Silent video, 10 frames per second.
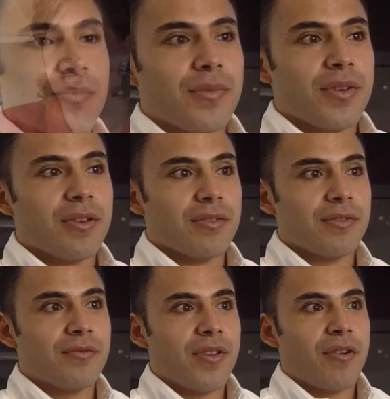It was
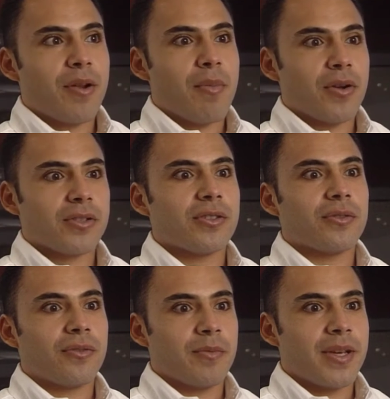very emotional
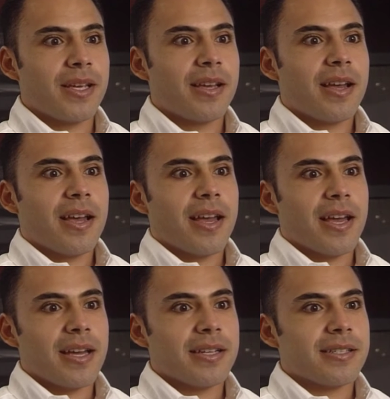for me,
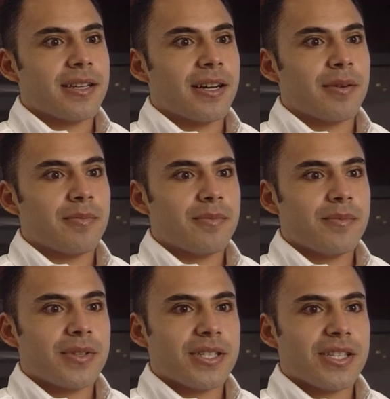and
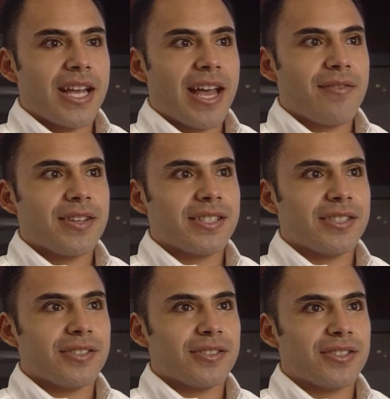having
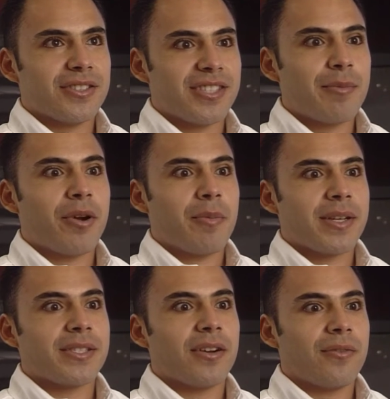to separate
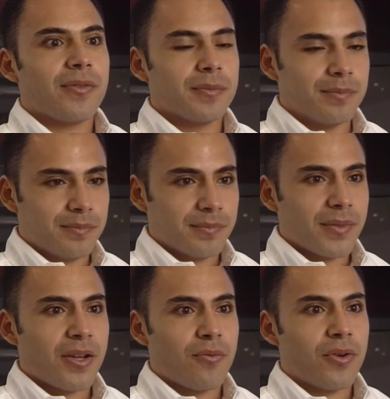myself
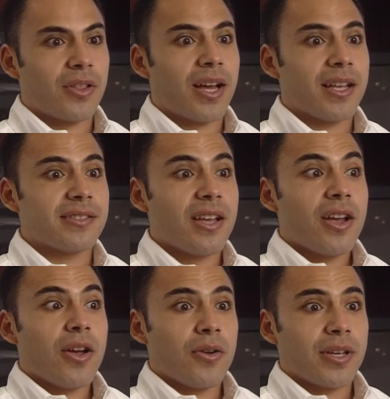and realize,
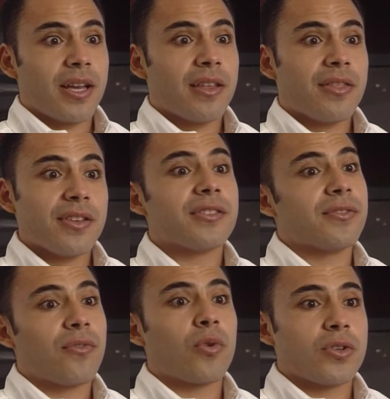okay, this is
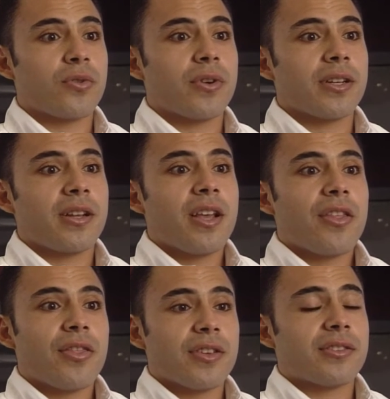for Jordan.
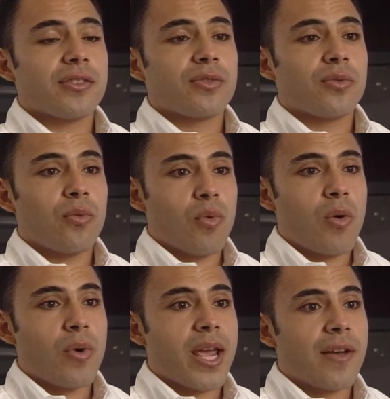This is what
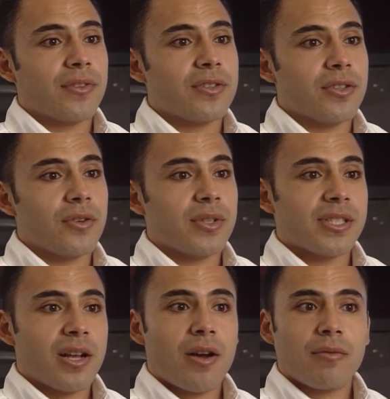we have to do. It's
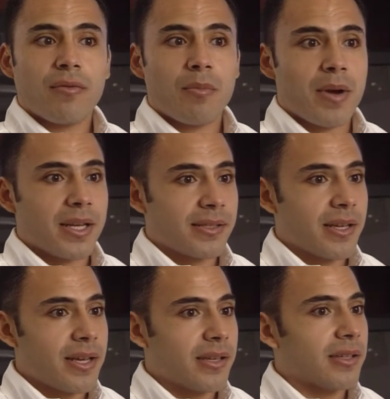not for my
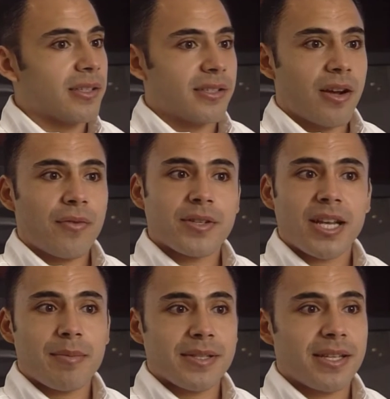sake. It's not for
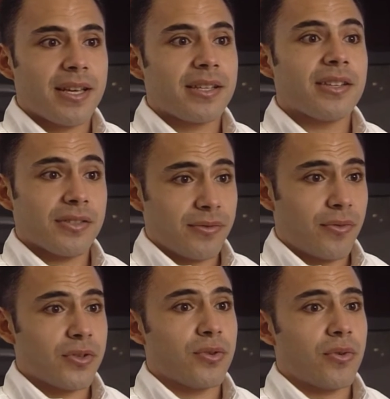Tammy's sake. This is for
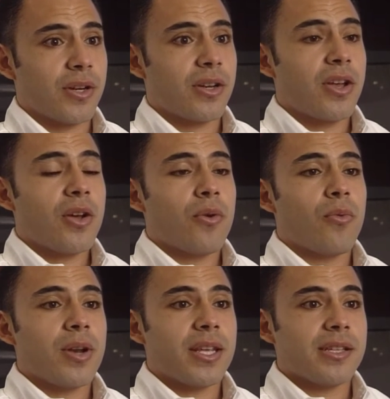Jordan.
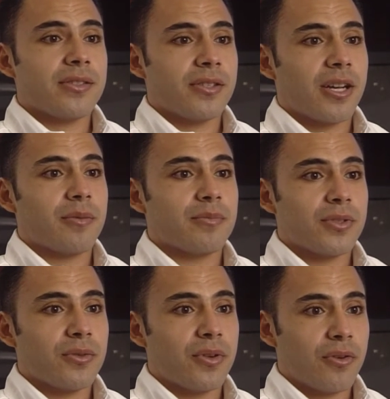We need to come
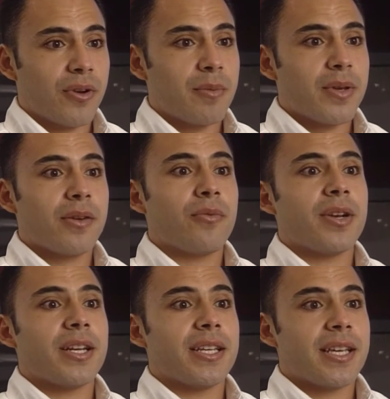to an agreement. We
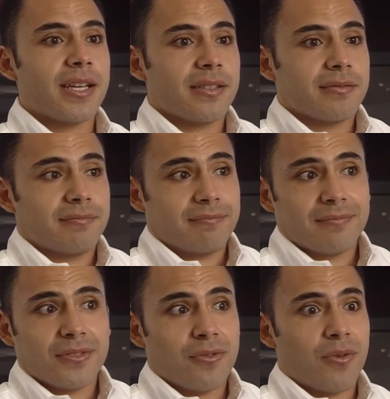need to get
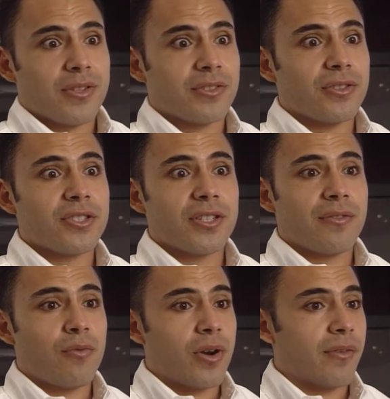to a resolution
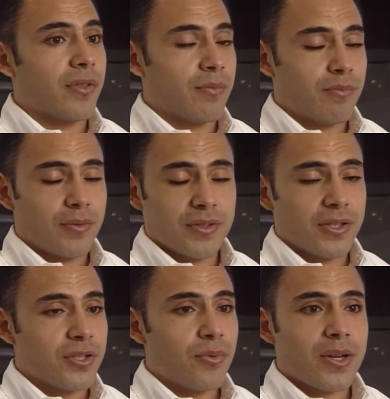of whatever the
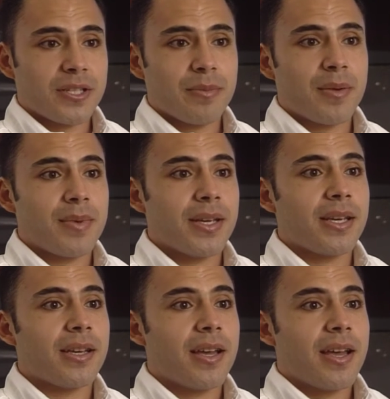situation may
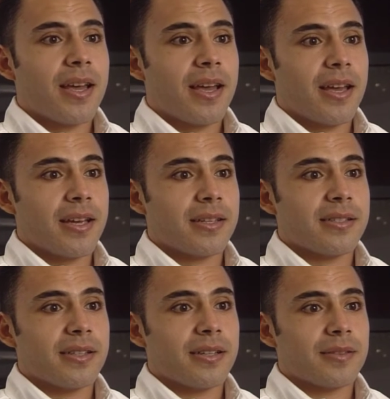be, and
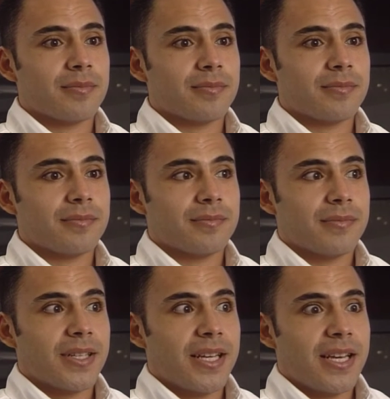
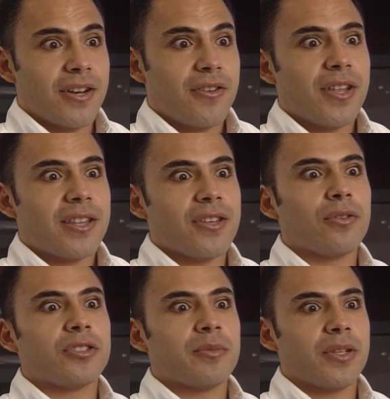know that the
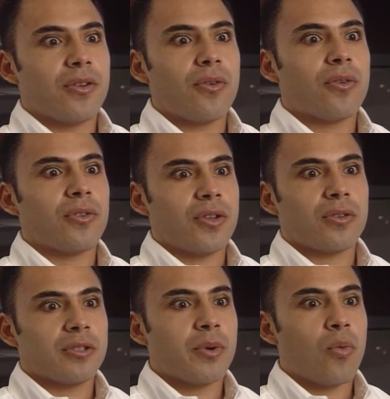ultimate goal and the
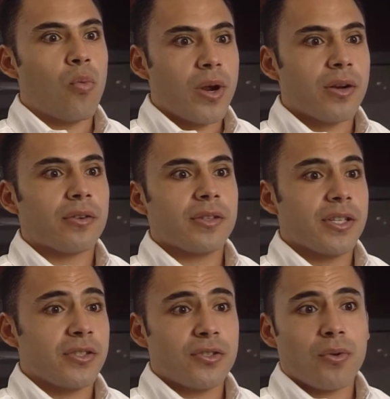ultimate winner
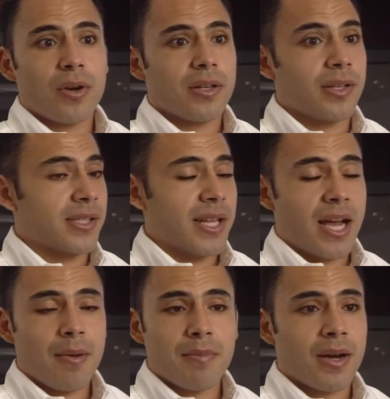is Jordan. It's
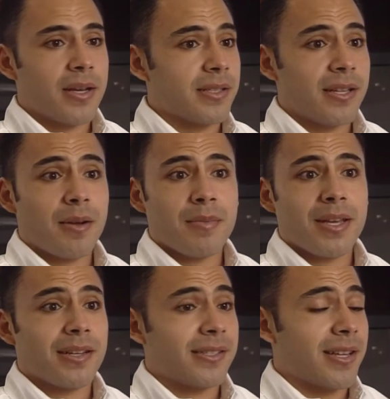not me,
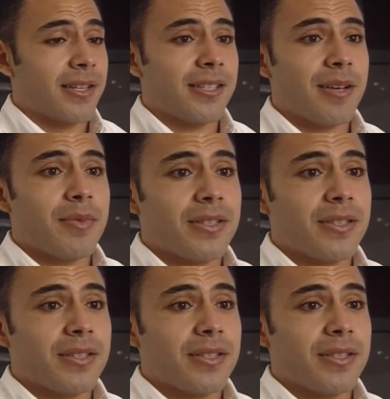and it's not Tammy.